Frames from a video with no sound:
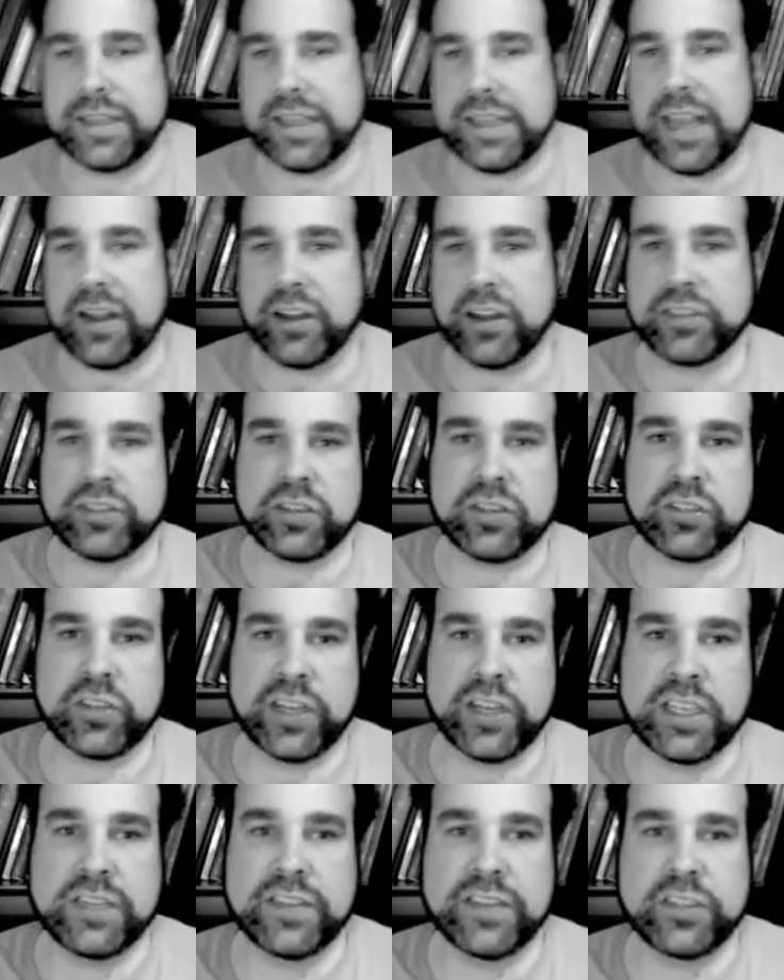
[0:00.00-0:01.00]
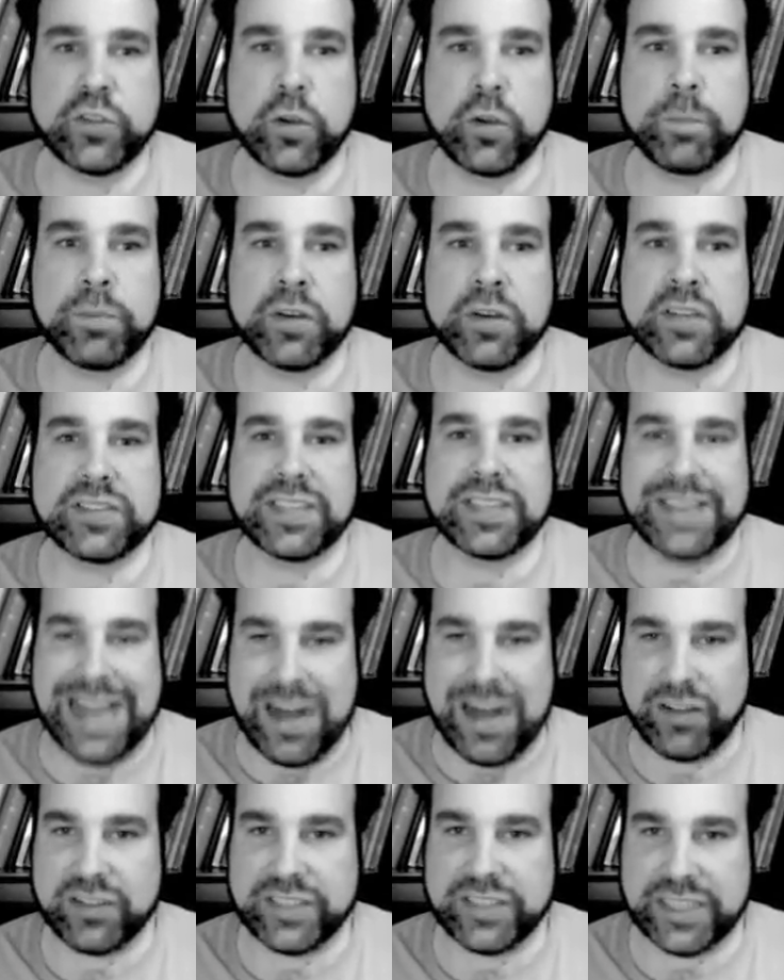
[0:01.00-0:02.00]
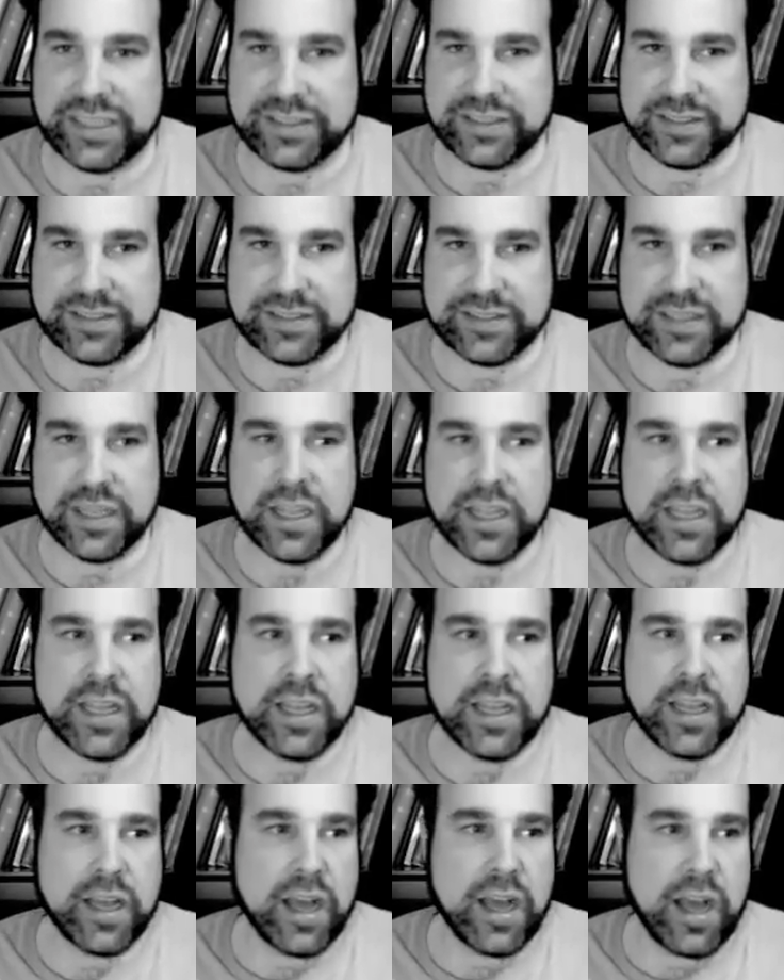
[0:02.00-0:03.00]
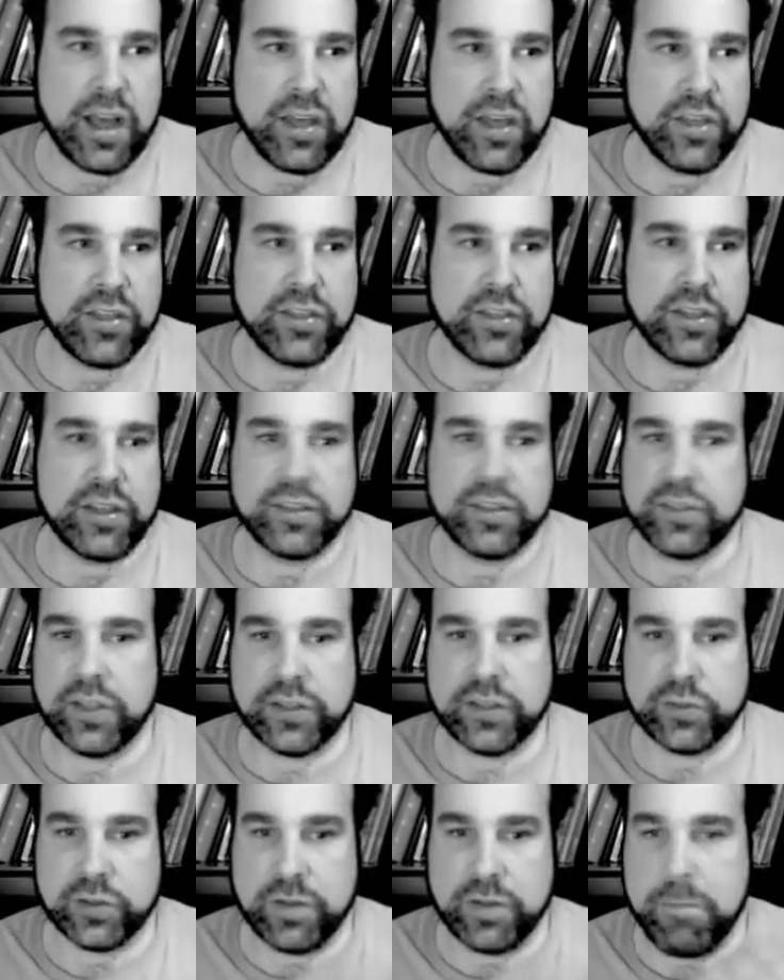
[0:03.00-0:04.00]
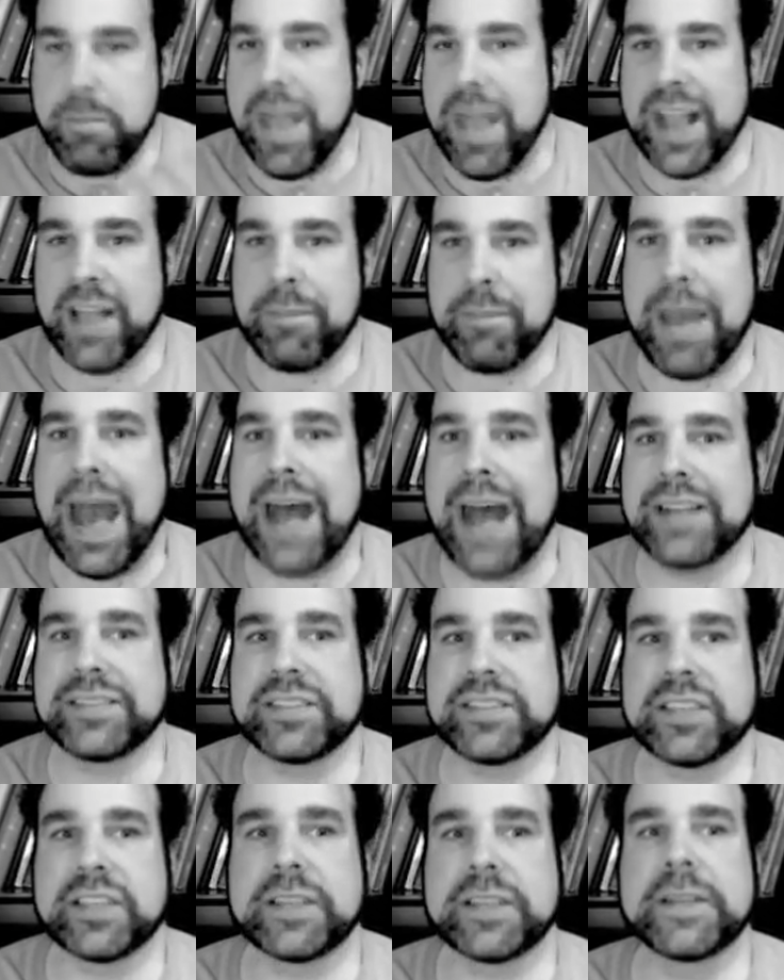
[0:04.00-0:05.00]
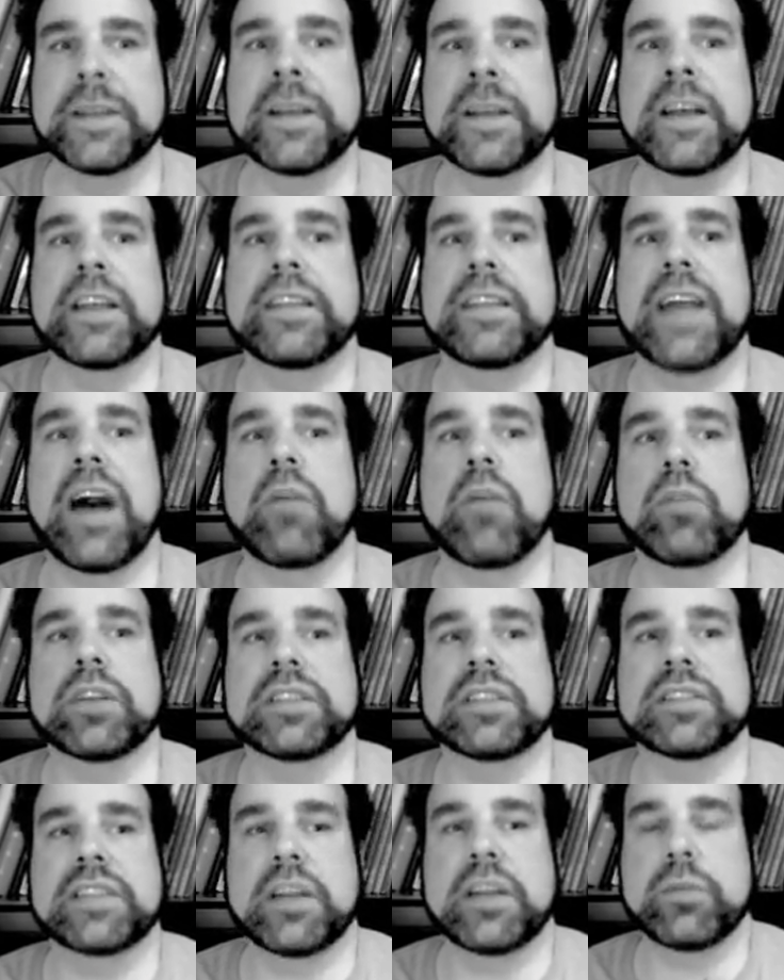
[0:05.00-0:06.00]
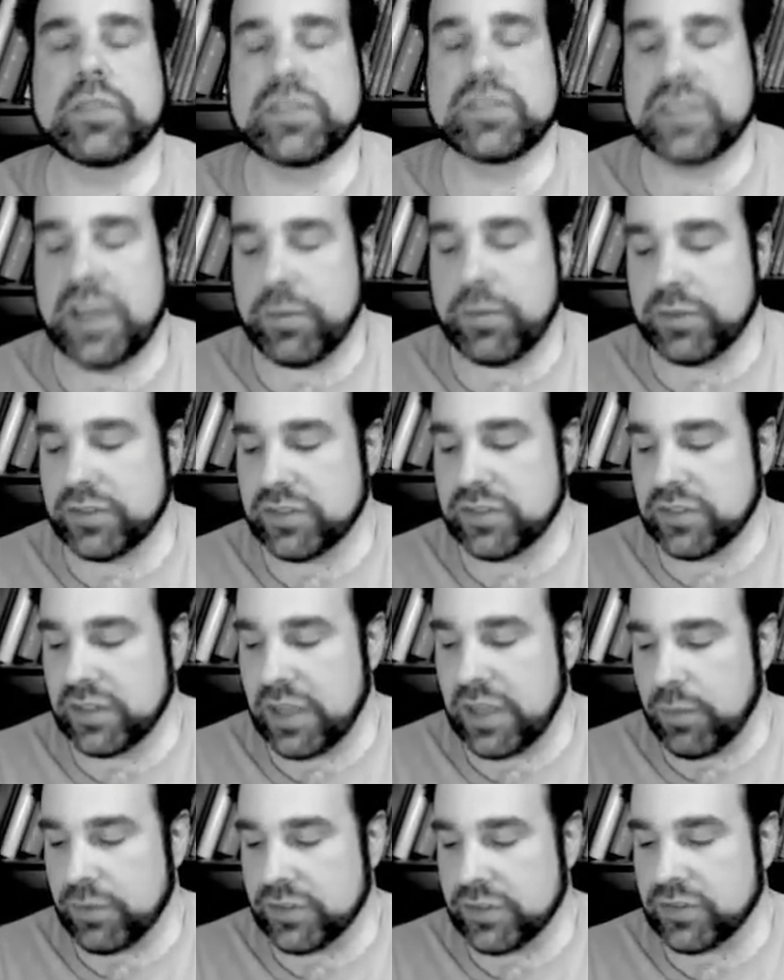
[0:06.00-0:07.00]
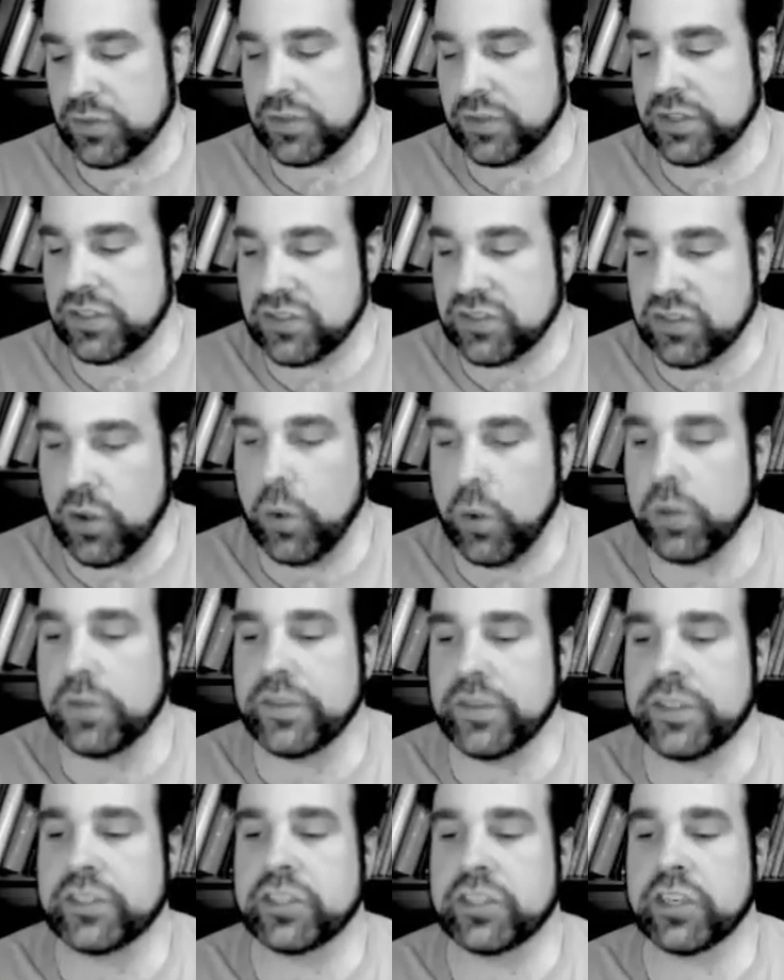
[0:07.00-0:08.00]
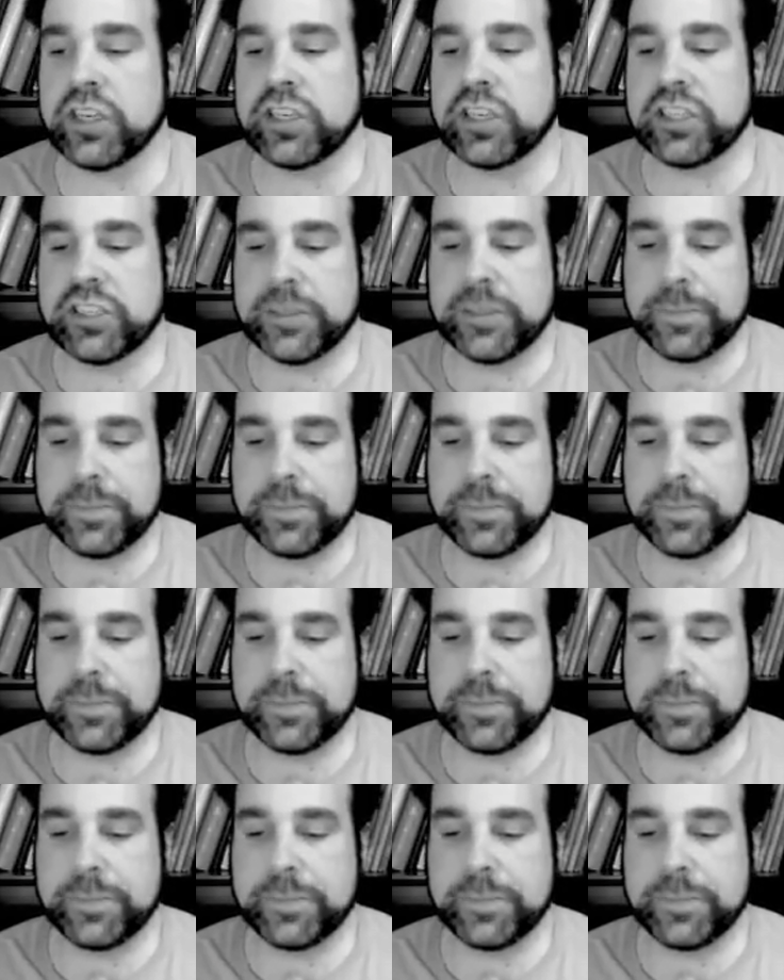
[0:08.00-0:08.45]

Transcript: characters or individual personalities uh, the the sort of mega pastor that was that was that was that was sort of the soul of the church